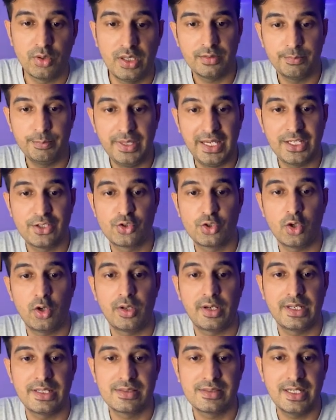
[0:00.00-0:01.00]
make sure
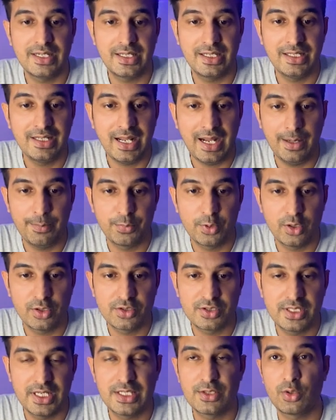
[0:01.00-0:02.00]
is that in
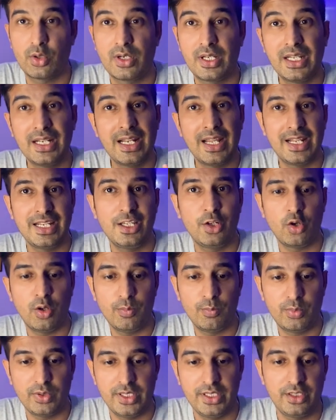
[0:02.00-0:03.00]
app.js or in any
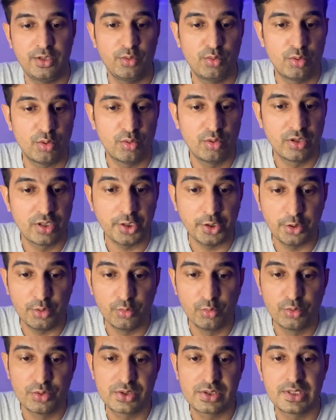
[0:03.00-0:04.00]
component, you don't
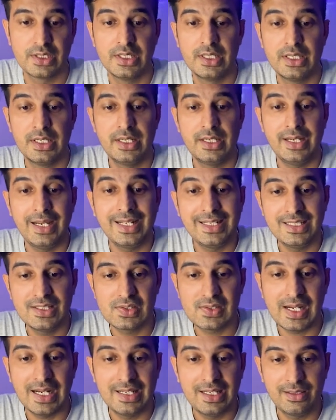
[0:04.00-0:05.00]
use any
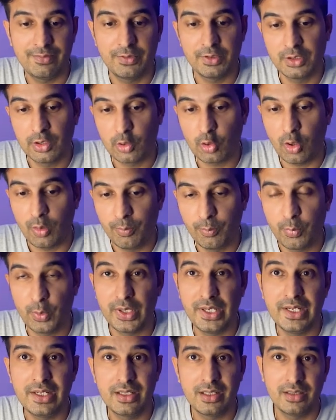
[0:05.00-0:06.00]
styling with the
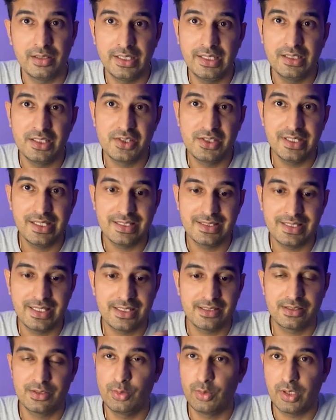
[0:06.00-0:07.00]
component in the
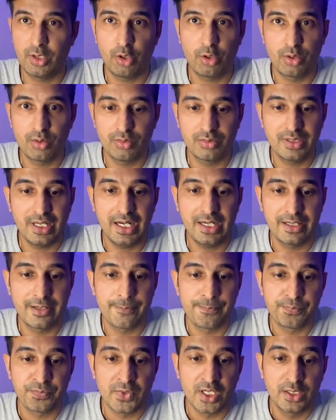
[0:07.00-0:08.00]
JSX. You cannot do that.
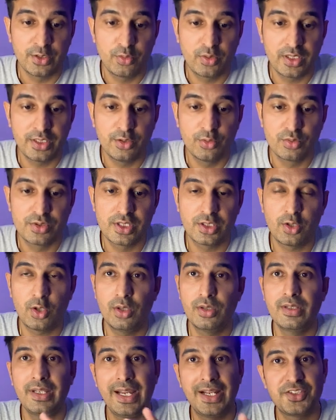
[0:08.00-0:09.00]
You can use it
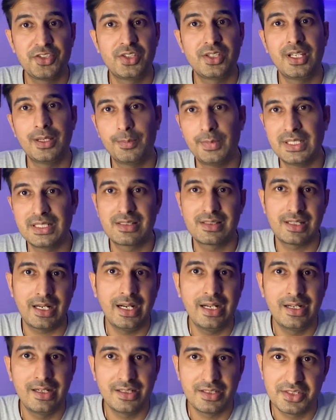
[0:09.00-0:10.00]
on HTML
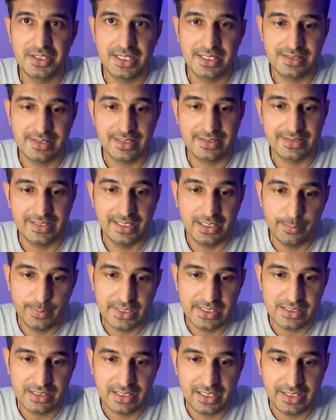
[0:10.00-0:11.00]
styled JSX
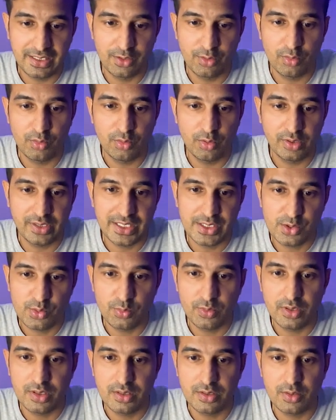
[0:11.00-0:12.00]
elements like, you know, on
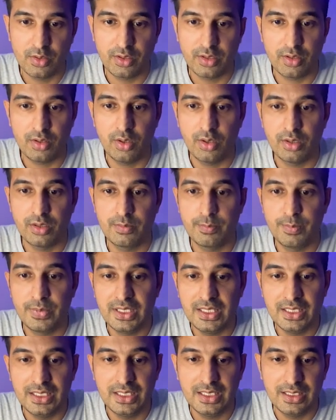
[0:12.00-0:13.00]
H1 or on
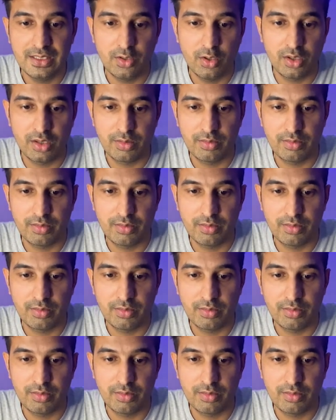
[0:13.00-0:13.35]
P or